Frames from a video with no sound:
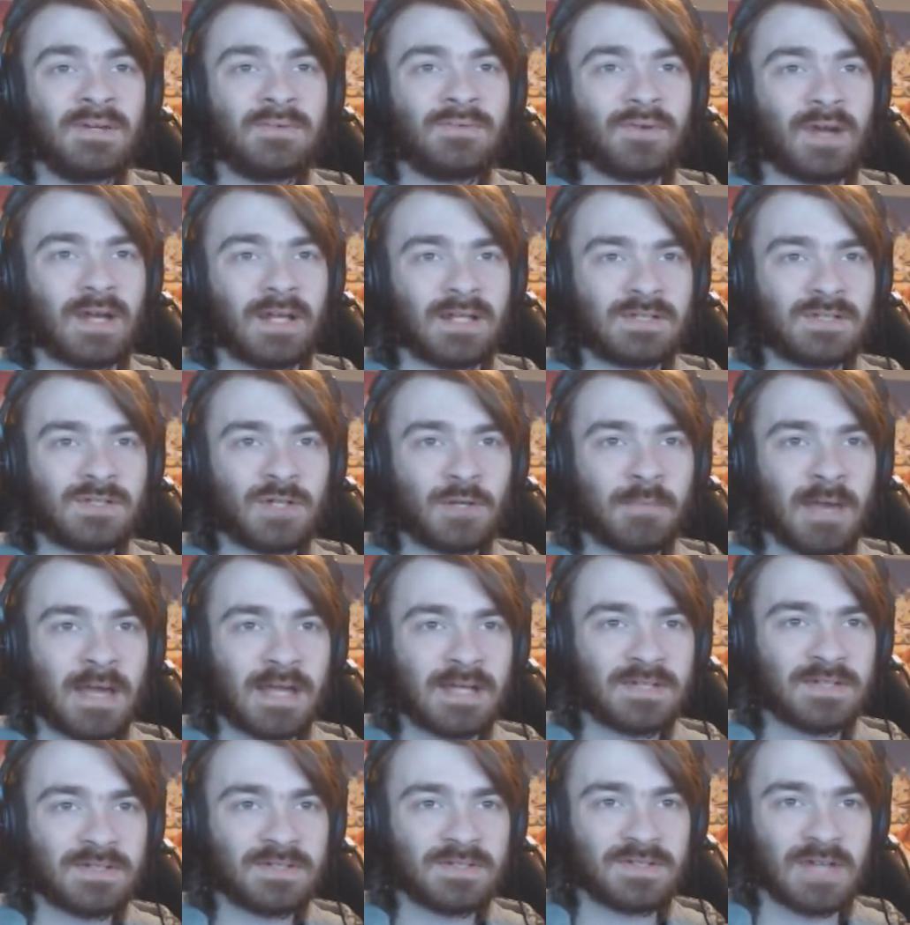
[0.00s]
Alright, let's go
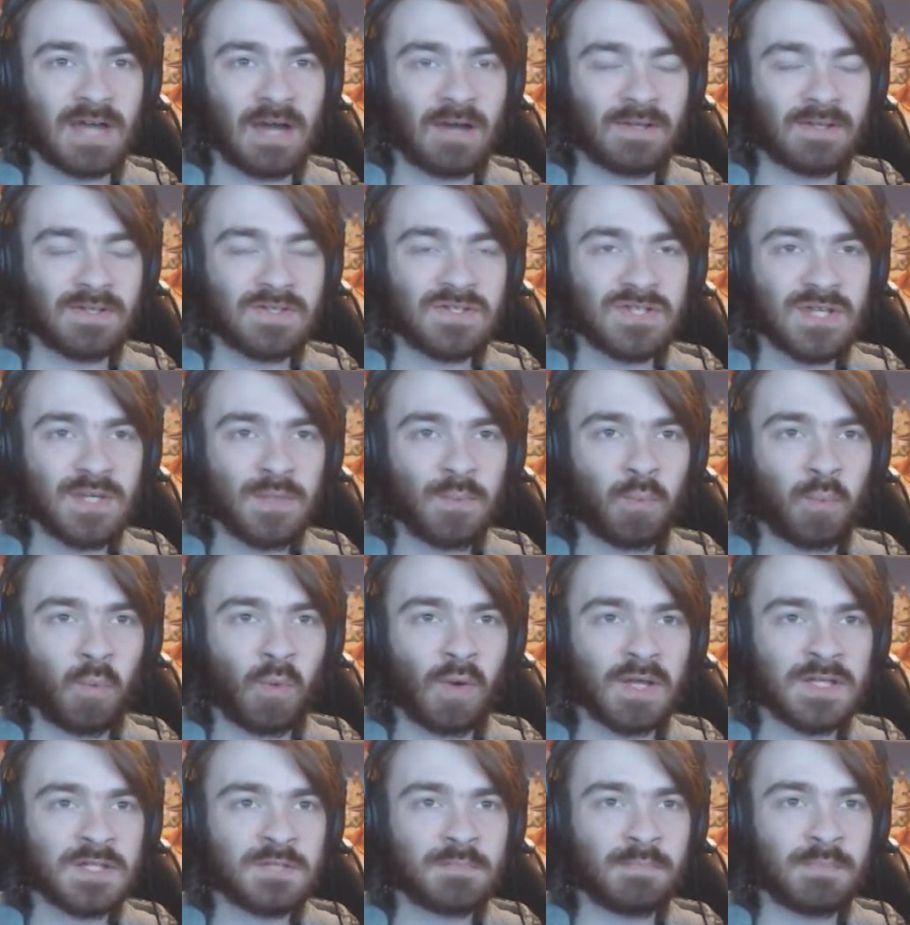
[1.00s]
back into the tower, see
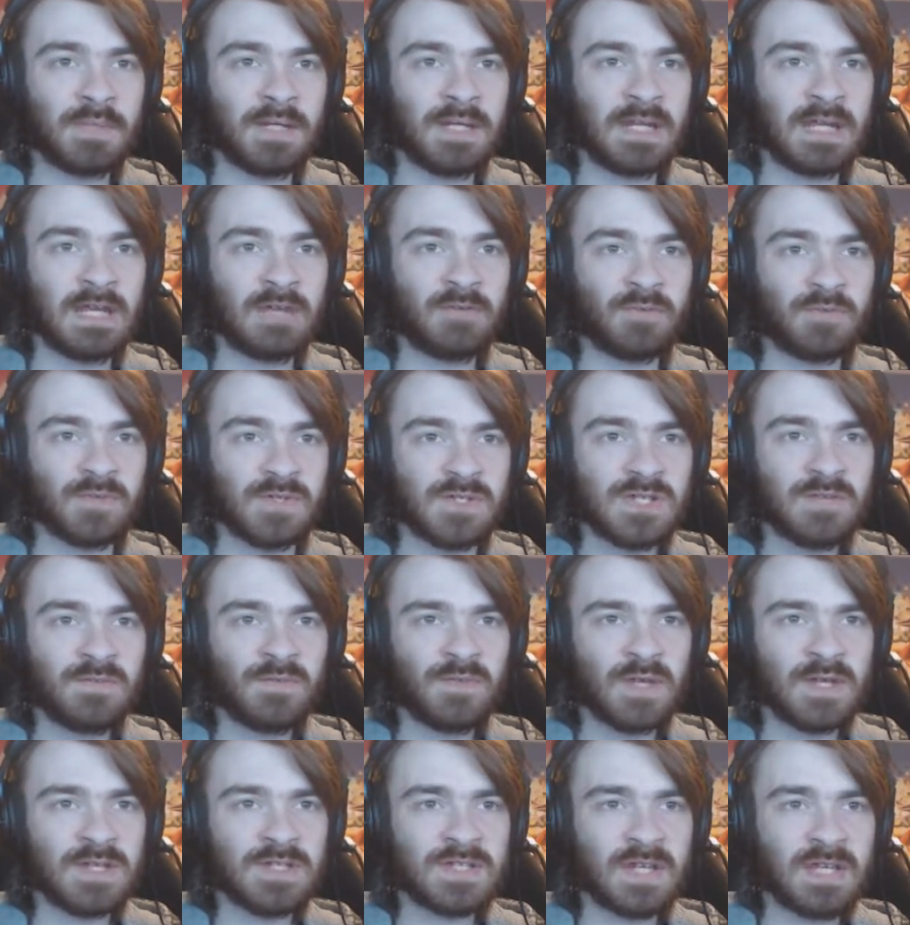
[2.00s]
what is beneath, and see if
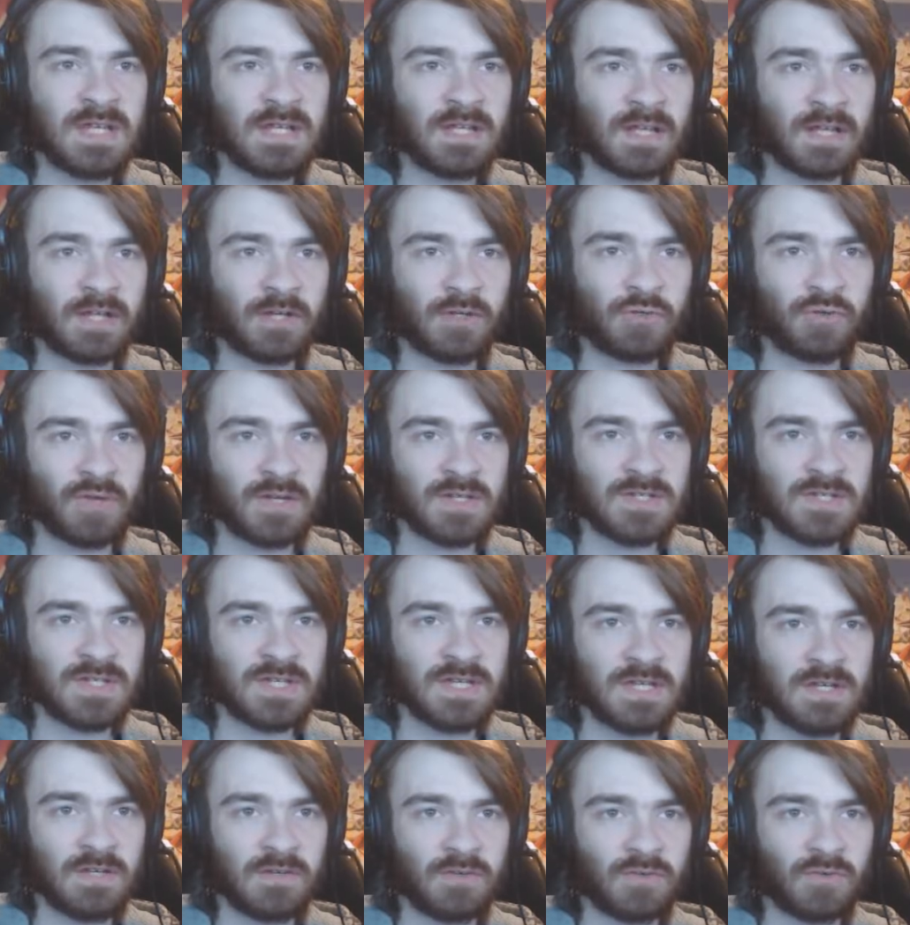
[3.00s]
there is any, like,
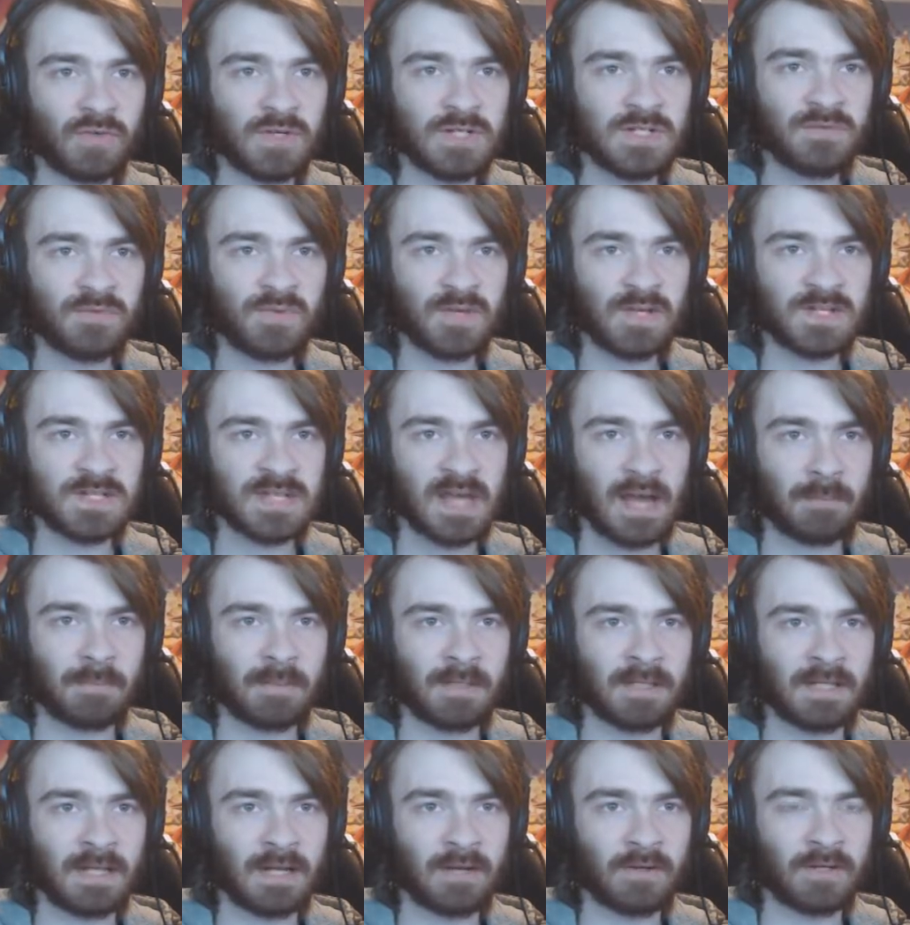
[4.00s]
crazy, crazy things
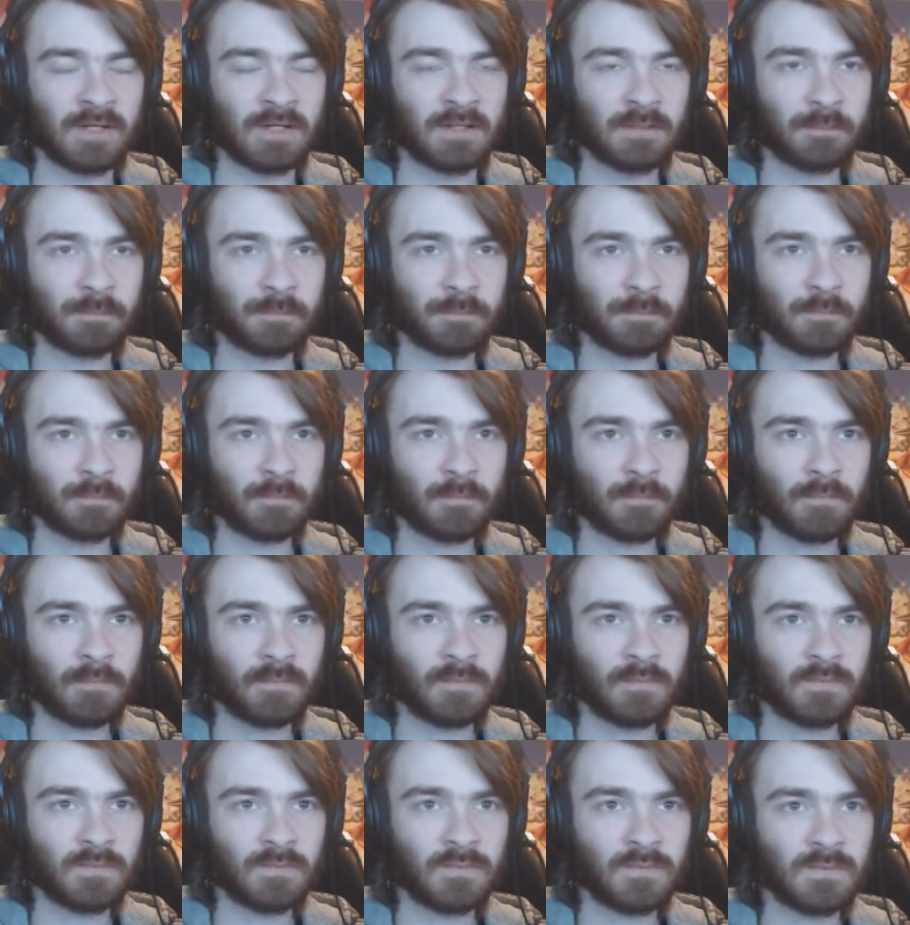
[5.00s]
happening down here.
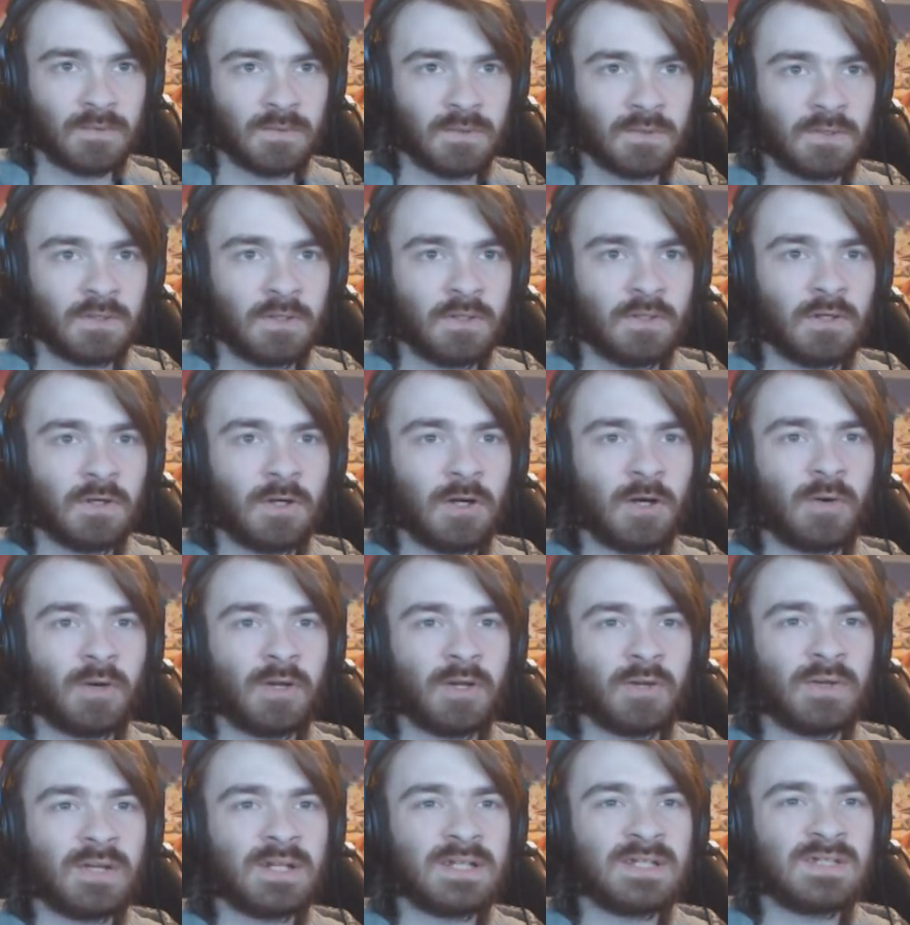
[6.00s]
Oh, I
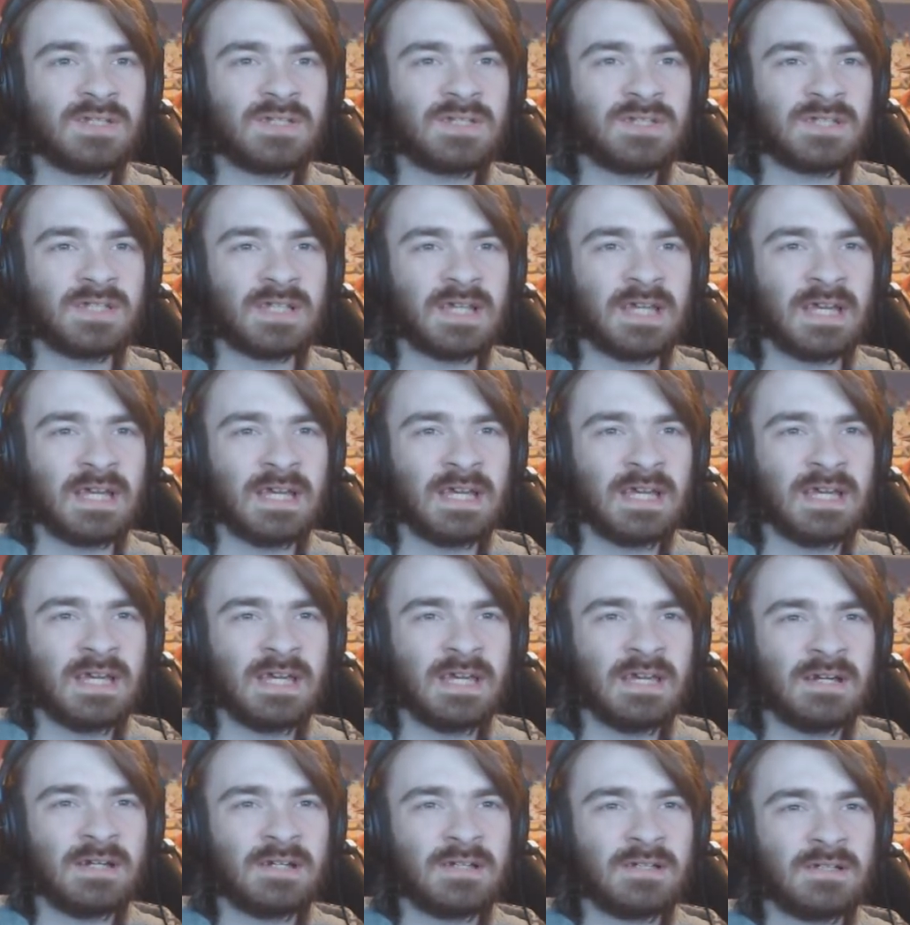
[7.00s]
don't get to
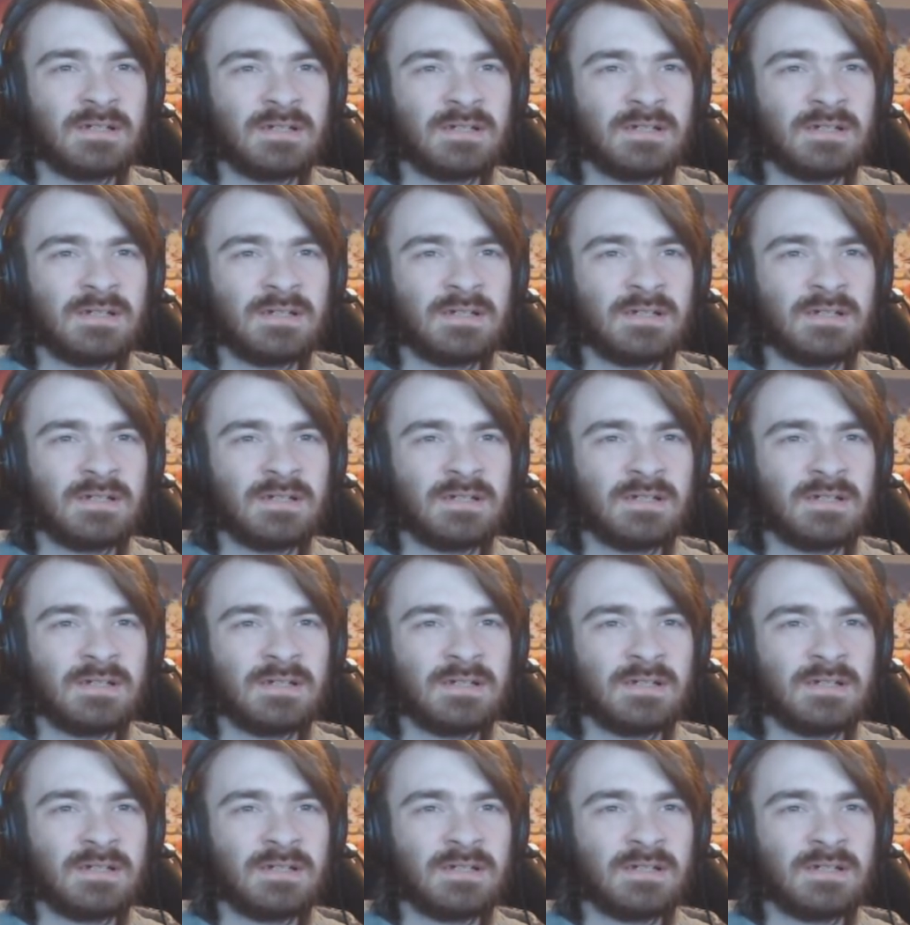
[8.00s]
see.